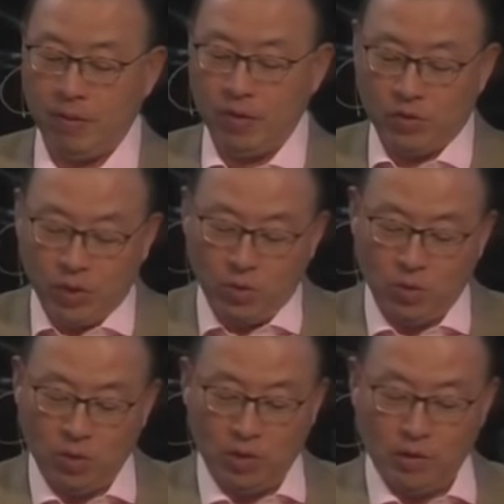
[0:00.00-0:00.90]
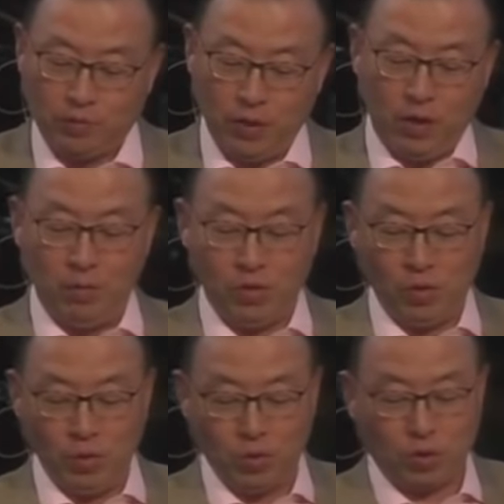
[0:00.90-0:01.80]
So, freedom is
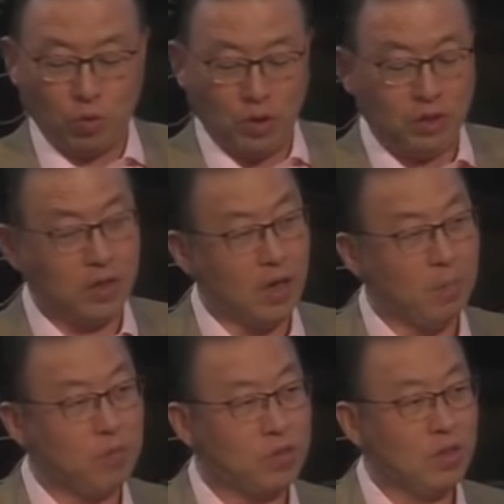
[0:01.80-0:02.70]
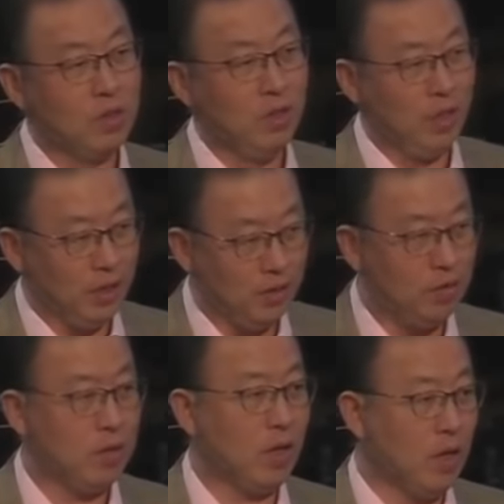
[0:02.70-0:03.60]
used 20 times
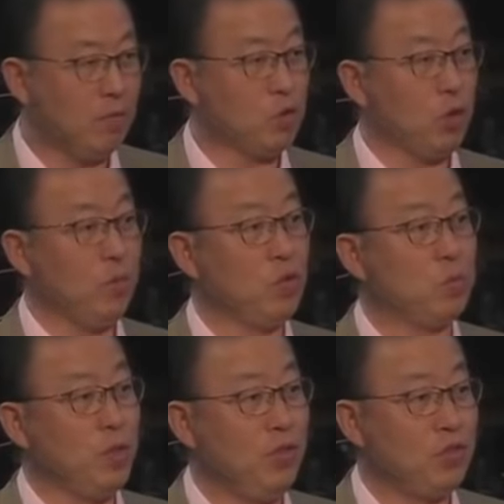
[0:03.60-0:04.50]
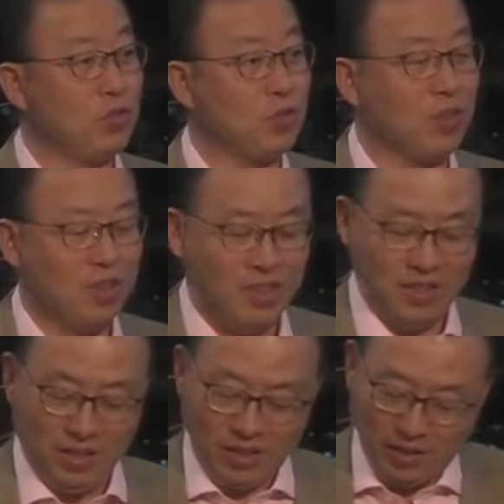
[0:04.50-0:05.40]
in I Have a Dream speech.
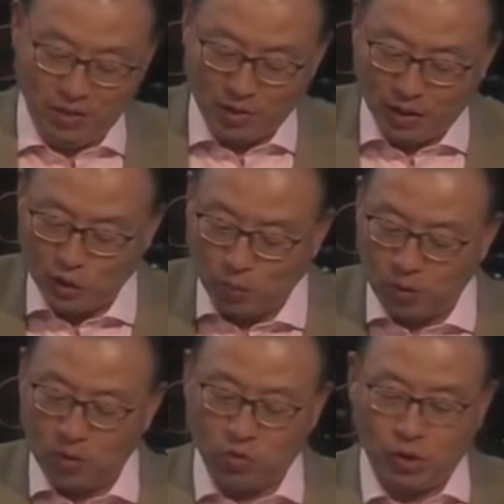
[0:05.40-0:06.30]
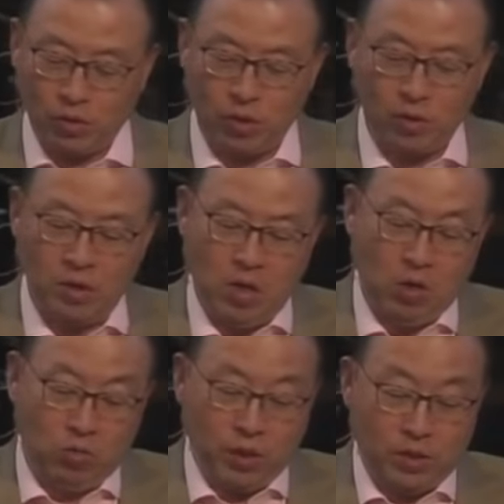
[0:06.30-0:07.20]
In the Gettysburg
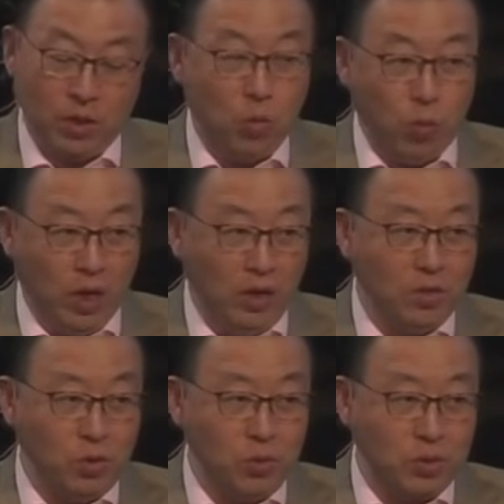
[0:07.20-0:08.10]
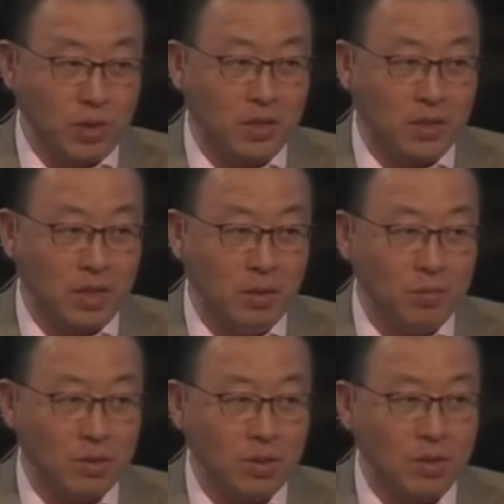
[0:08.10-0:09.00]
address we is used 10
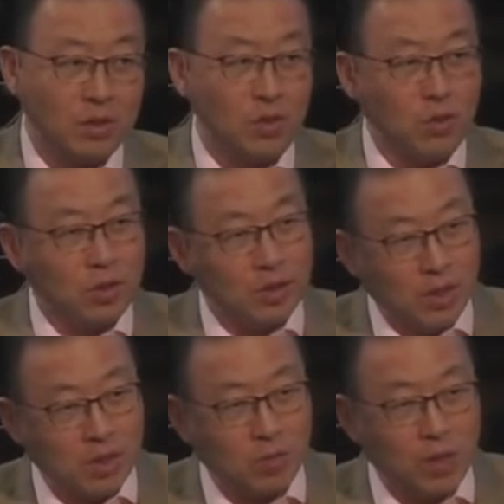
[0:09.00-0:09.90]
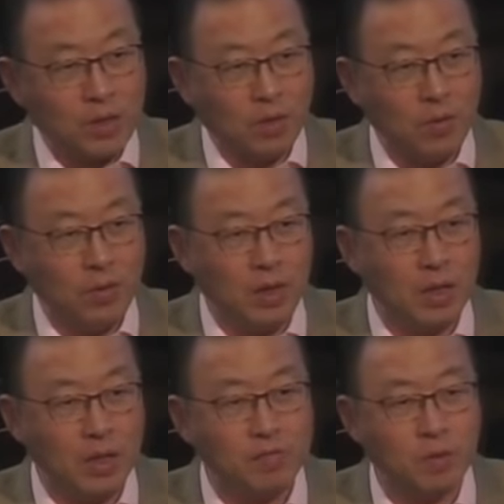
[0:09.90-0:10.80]
times. So you can kind of reckon that
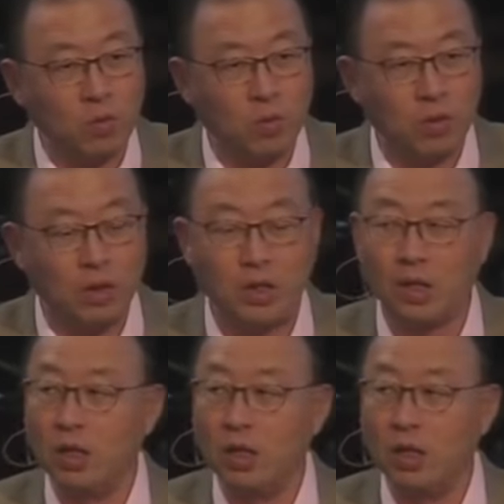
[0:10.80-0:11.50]
if the word